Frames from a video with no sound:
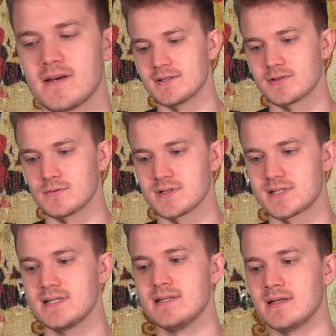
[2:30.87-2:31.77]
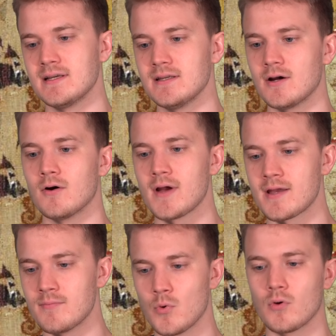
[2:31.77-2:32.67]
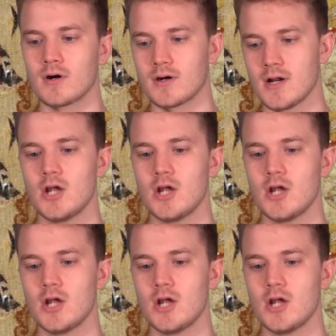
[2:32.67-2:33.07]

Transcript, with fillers: And so we're seeing, you know, a more